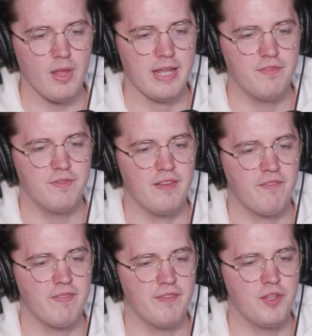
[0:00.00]

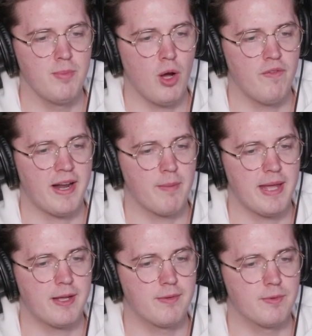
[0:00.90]
If you both had a
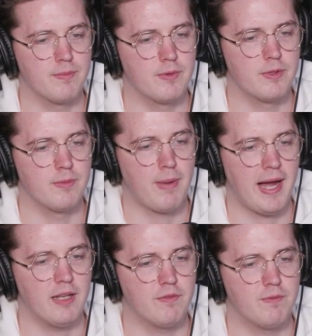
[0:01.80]
big
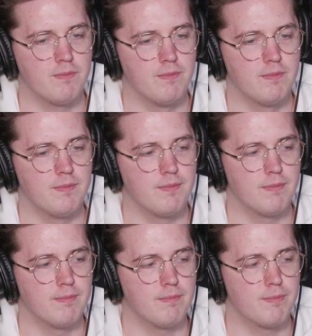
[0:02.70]
pile of
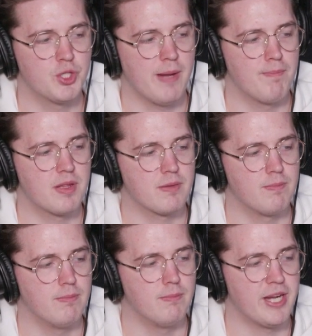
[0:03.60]
chips,
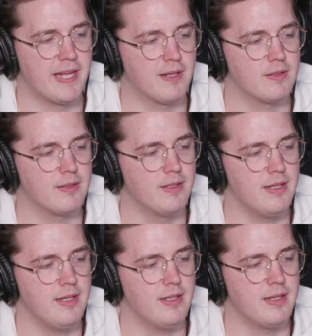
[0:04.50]
money,
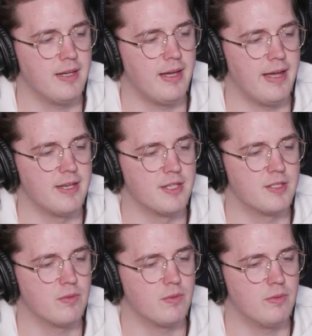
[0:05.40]

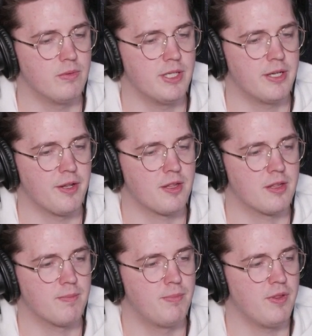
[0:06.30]
and you can
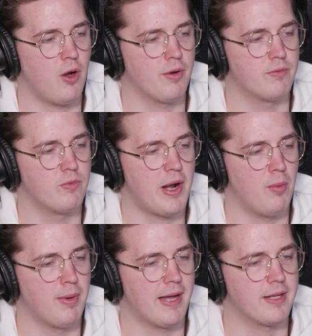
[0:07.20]
put that on red
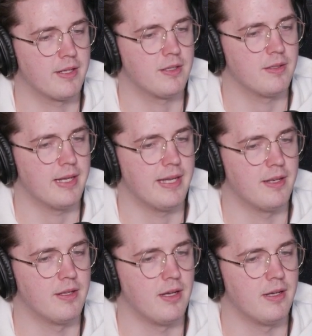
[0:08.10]
or black
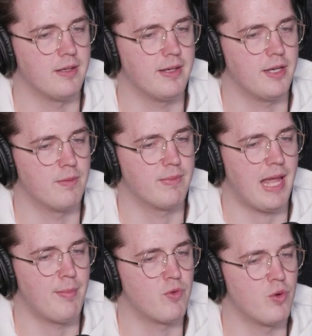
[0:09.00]
in a
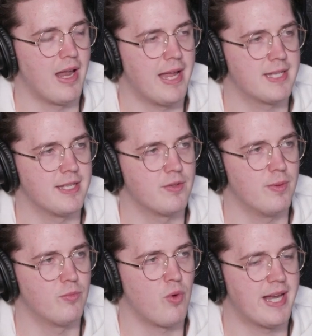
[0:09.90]
game of roulette, and
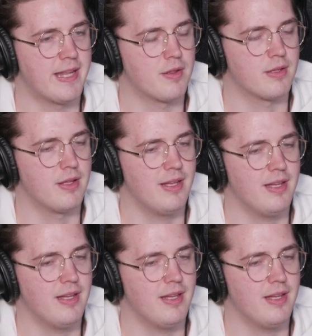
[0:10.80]
red is